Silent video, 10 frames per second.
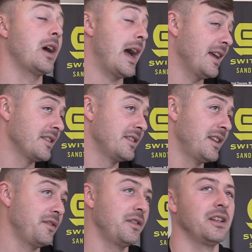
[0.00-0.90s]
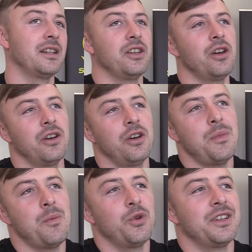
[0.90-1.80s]
Us, definitely. Yeah, no,
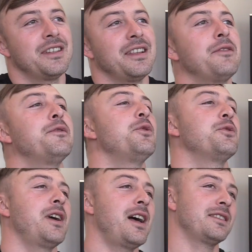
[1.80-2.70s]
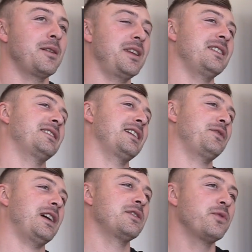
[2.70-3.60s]
my boy's still at 4 rounds. I mean, his next
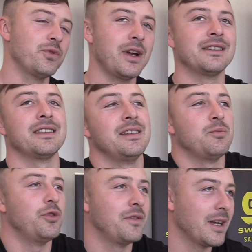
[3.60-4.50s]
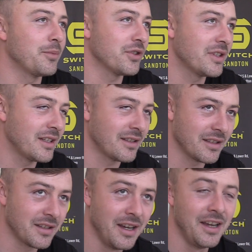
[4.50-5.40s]
fight's 4 rounds, and then he's moving up to
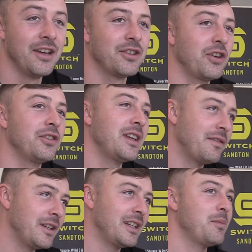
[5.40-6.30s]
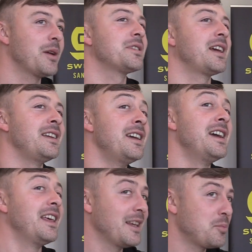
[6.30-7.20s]
6s. So definitely. But I'm saying
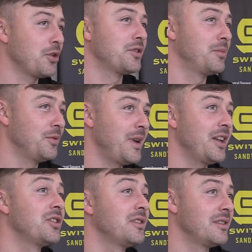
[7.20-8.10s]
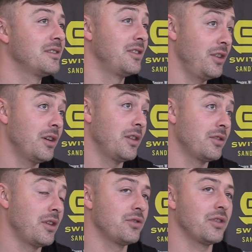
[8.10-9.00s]
there's possible matches. Yeah,
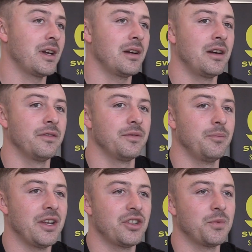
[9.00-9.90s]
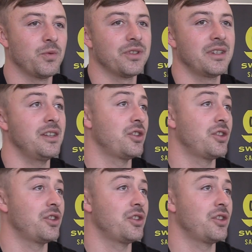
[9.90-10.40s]
those are the kind of matchups we'll see.